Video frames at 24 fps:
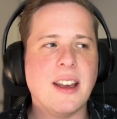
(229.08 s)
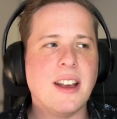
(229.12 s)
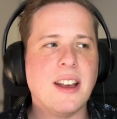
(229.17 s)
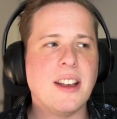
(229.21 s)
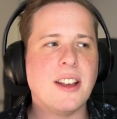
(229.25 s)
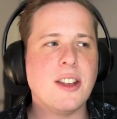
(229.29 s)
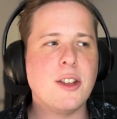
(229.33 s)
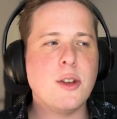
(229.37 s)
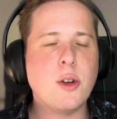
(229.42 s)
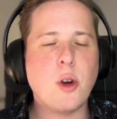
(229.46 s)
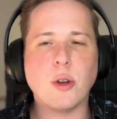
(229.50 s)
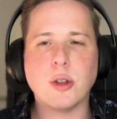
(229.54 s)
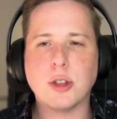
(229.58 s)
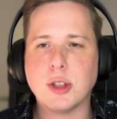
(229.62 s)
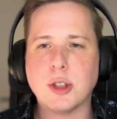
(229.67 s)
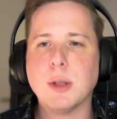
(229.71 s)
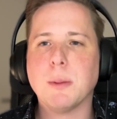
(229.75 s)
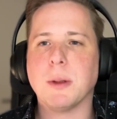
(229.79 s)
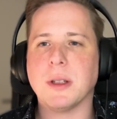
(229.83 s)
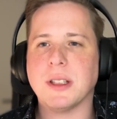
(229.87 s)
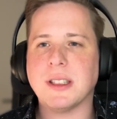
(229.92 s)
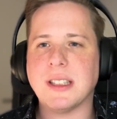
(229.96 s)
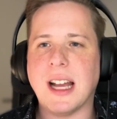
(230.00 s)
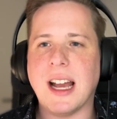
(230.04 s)
you go
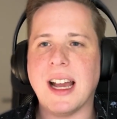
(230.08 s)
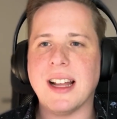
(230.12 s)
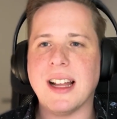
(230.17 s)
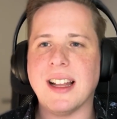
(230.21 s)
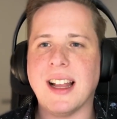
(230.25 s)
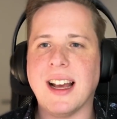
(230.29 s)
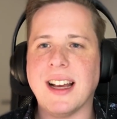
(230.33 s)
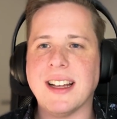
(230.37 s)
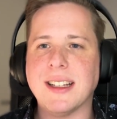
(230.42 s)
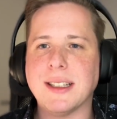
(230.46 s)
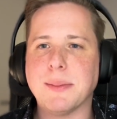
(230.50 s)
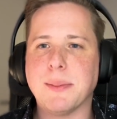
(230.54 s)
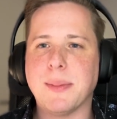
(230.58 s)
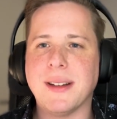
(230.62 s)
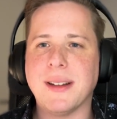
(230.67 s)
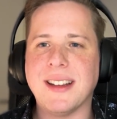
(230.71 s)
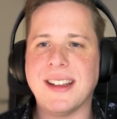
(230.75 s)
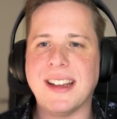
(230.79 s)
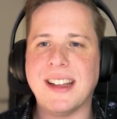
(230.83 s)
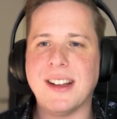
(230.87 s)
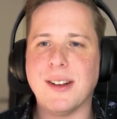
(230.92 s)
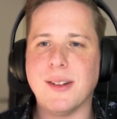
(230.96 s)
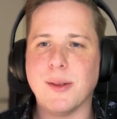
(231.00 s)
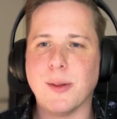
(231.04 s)
super stylized, but
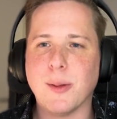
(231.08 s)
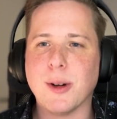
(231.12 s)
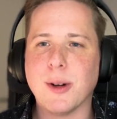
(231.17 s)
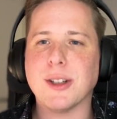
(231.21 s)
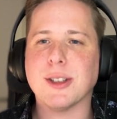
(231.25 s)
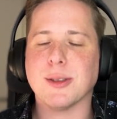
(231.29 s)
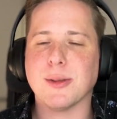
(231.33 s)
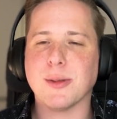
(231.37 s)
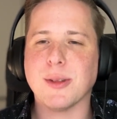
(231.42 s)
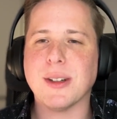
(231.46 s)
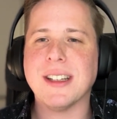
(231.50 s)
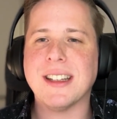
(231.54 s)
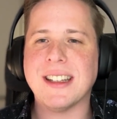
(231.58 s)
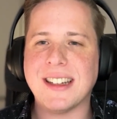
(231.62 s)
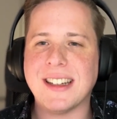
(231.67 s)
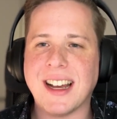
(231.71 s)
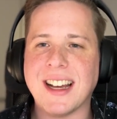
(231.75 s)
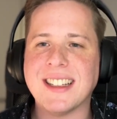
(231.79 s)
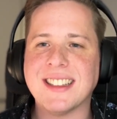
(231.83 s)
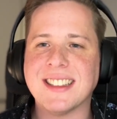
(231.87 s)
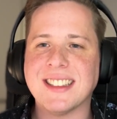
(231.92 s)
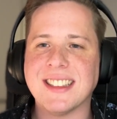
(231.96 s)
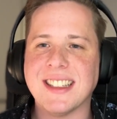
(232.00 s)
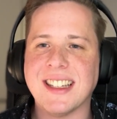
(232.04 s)
it works really
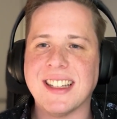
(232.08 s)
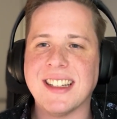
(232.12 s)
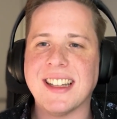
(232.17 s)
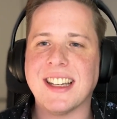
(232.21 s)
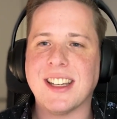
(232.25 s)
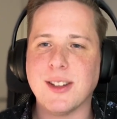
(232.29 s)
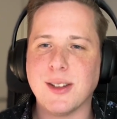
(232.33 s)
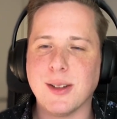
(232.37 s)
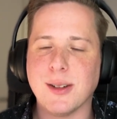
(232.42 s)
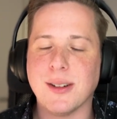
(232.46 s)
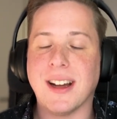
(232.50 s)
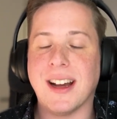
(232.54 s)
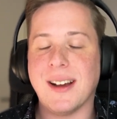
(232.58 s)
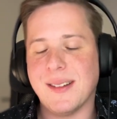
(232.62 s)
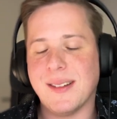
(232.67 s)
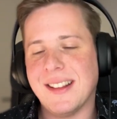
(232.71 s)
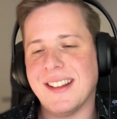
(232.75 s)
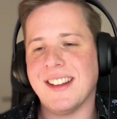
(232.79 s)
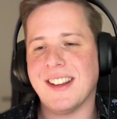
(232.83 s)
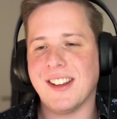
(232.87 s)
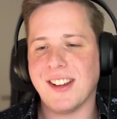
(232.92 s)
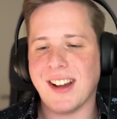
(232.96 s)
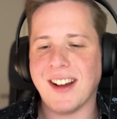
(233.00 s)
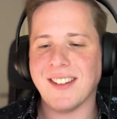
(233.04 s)
nicely, and like you do it,
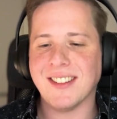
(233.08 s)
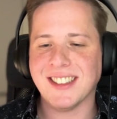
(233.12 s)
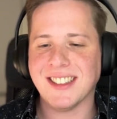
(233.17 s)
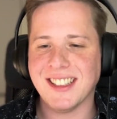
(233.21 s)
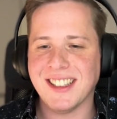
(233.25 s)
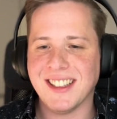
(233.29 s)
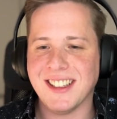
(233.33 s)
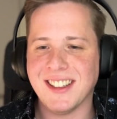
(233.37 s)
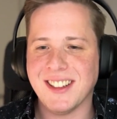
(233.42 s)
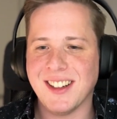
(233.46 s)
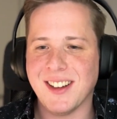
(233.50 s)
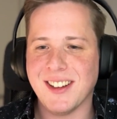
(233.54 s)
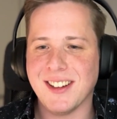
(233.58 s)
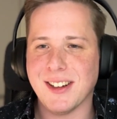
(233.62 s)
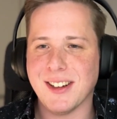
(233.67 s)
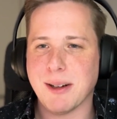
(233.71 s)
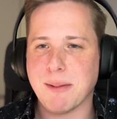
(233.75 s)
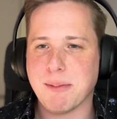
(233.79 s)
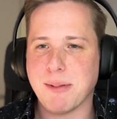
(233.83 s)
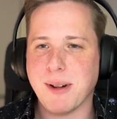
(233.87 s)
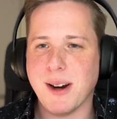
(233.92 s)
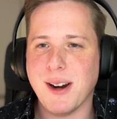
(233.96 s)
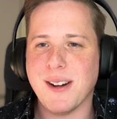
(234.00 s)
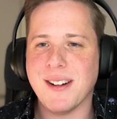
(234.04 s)
and obviously you're a
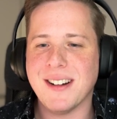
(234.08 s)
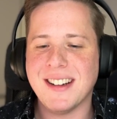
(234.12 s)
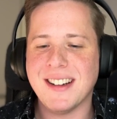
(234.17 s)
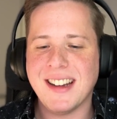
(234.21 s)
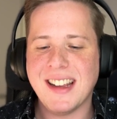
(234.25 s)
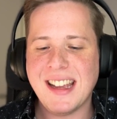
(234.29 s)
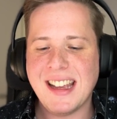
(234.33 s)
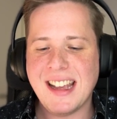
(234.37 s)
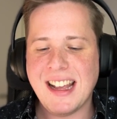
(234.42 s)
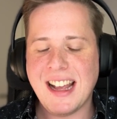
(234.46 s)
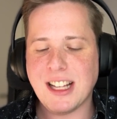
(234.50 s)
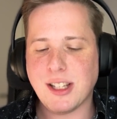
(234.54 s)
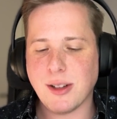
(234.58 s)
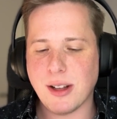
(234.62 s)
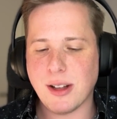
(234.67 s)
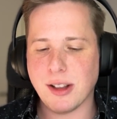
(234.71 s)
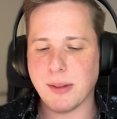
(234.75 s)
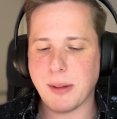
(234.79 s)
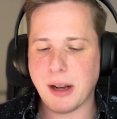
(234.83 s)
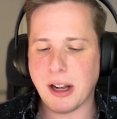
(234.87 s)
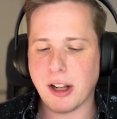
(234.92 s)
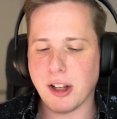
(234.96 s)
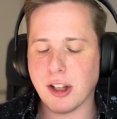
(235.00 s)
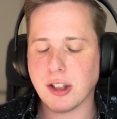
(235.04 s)
pro, and so
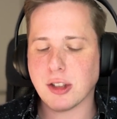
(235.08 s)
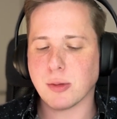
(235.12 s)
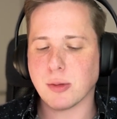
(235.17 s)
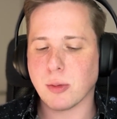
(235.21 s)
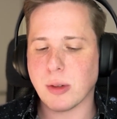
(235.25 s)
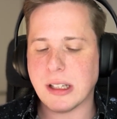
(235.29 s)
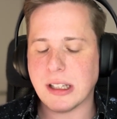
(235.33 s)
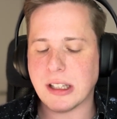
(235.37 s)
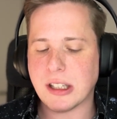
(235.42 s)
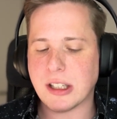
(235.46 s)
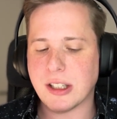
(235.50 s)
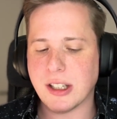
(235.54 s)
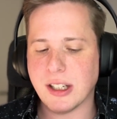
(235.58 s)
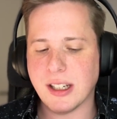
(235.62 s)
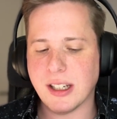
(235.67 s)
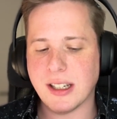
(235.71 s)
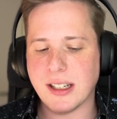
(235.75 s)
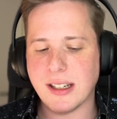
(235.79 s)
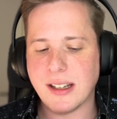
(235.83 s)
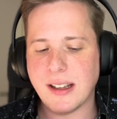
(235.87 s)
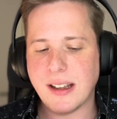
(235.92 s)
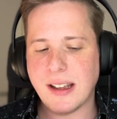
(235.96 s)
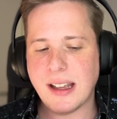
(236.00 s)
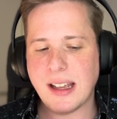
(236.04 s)
but it looks really
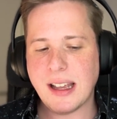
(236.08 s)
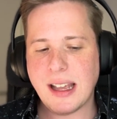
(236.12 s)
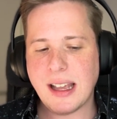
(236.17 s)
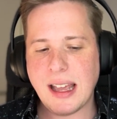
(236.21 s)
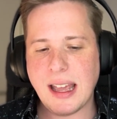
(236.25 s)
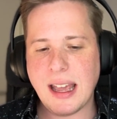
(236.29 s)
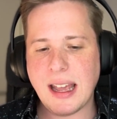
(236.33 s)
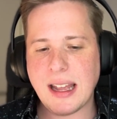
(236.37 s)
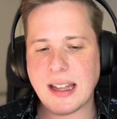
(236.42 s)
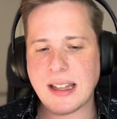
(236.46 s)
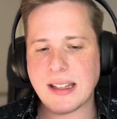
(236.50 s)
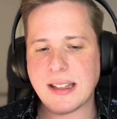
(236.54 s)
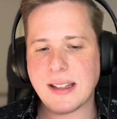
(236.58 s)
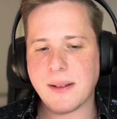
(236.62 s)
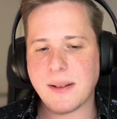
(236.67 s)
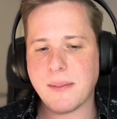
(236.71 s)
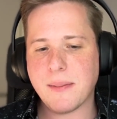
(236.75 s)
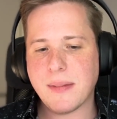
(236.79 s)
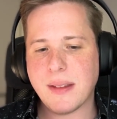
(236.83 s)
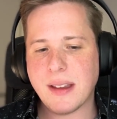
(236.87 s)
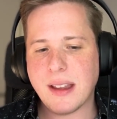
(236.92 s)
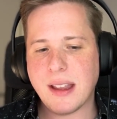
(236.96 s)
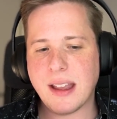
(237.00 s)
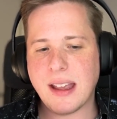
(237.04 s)
good, and
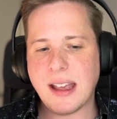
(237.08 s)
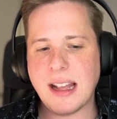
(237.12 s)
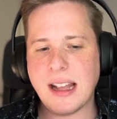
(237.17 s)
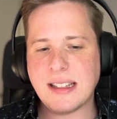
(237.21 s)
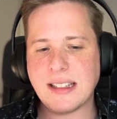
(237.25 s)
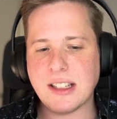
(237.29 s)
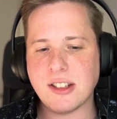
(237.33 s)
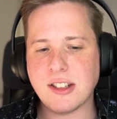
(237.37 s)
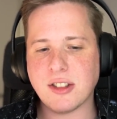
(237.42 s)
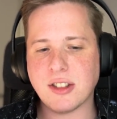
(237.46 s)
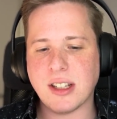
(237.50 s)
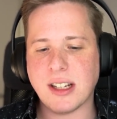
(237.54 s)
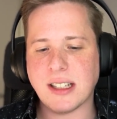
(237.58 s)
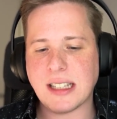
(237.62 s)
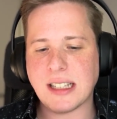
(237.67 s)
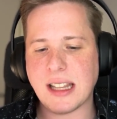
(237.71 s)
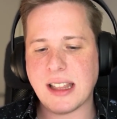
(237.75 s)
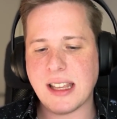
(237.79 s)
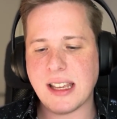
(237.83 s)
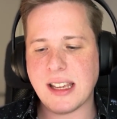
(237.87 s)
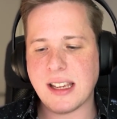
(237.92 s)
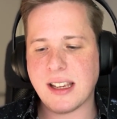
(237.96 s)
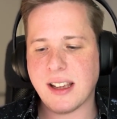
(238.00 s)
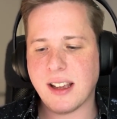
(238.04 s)
it's interesting because I
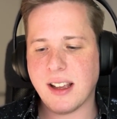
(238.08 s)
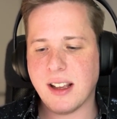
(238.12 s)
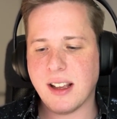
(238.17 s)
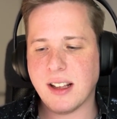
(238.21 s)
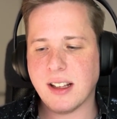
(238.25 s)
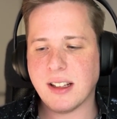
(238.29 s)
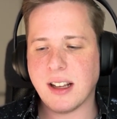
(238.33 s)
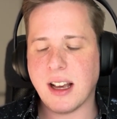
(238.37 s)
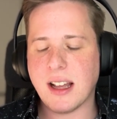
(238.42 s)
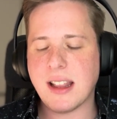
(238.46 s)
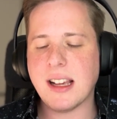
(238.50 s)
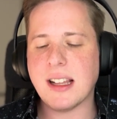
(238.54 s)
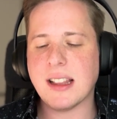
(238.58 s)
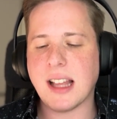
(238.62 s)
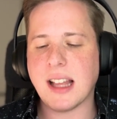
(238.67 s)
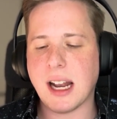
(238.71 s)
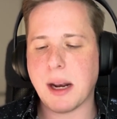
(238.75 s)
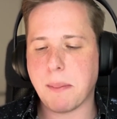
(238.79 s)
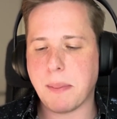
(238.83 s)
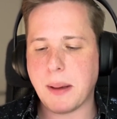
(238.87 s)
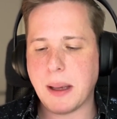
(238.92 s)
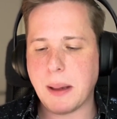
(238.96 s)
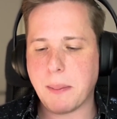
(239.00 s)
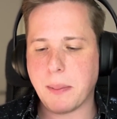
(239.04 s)
think a lot
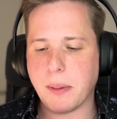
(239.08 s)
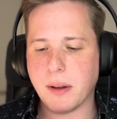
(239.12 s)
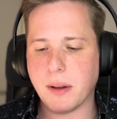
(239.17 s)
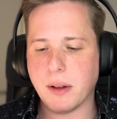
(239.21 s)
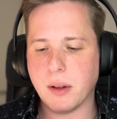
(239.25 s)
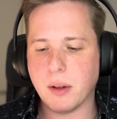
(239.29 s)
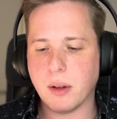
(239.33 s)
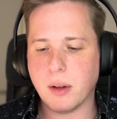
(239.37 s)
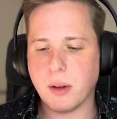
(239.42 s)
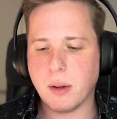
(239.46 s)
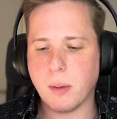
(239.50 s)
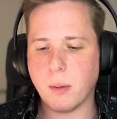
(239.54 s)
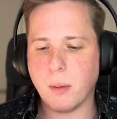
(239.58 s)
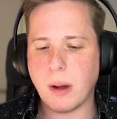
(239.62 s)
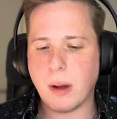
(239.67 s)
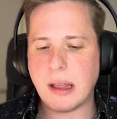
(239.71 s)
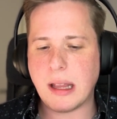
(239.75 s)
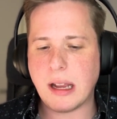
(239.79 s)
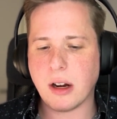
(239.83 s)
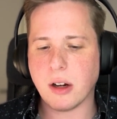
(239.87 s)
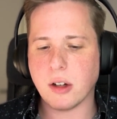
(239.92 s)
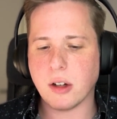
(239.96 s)
of people when they're